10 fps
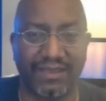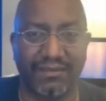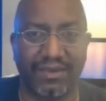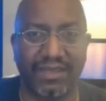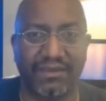
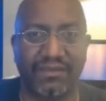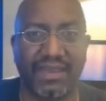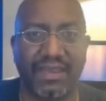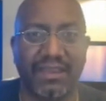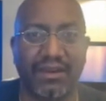because
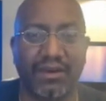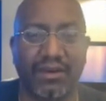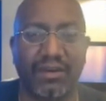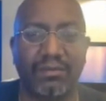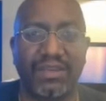they are
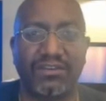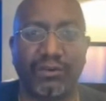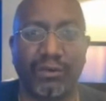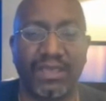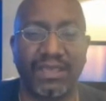going to be
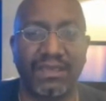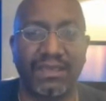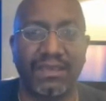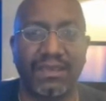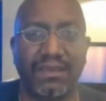doing
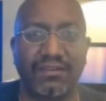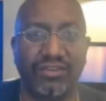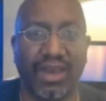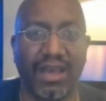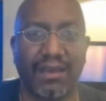
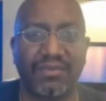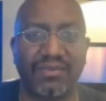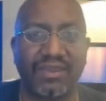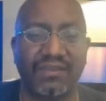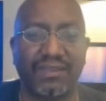
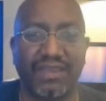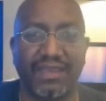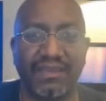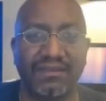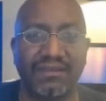jobs and
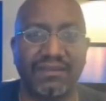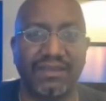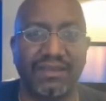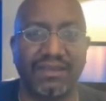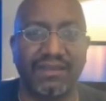things
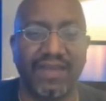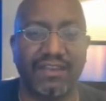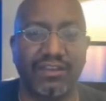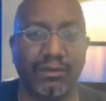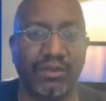that
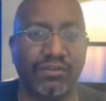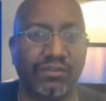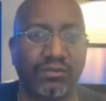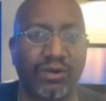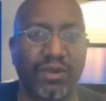humans are
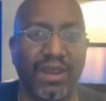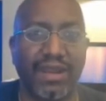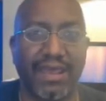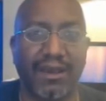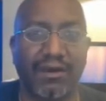doing right
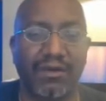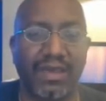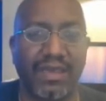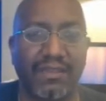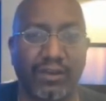now.
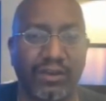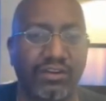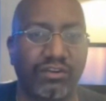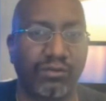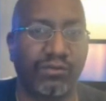They're going to
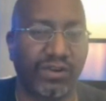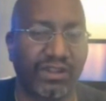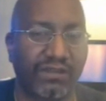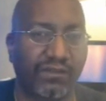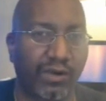do
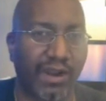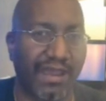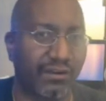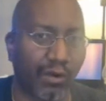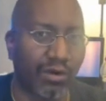for
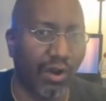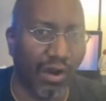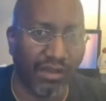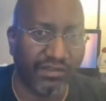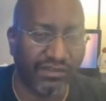at no
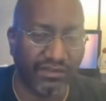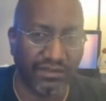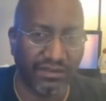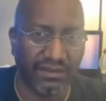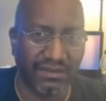cost
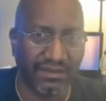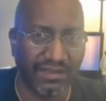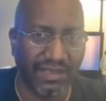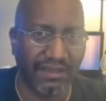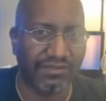
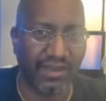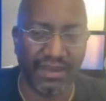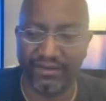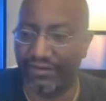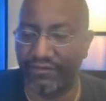outside
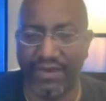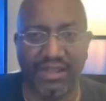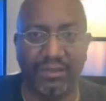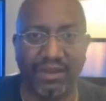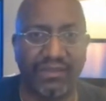of the
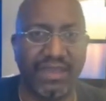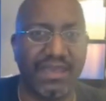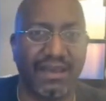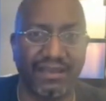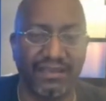development of the
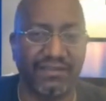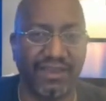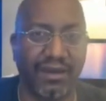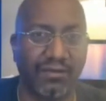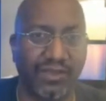AI
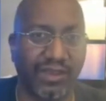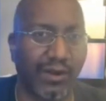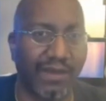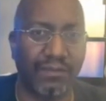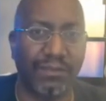itself. They don't
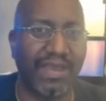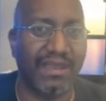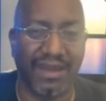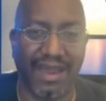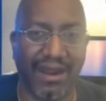have to pay it
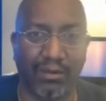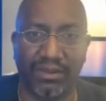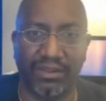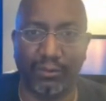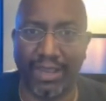an
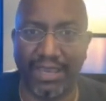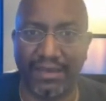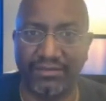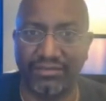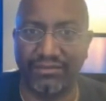hourly
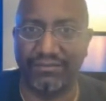wage.